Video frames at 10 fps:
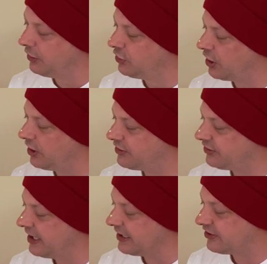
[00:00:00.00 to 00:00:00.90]
and good.
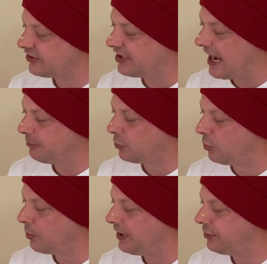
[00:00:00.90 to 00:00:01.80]
It snapped
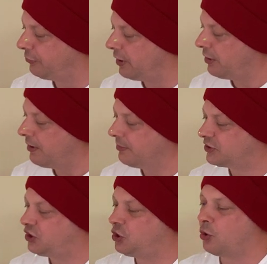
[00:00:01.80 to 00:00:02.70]
all the way through. It
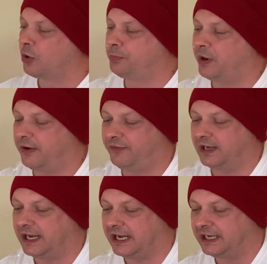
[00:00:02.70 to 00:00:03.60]
was cured
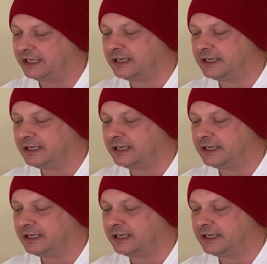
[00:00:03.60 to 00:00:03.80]
perfectly.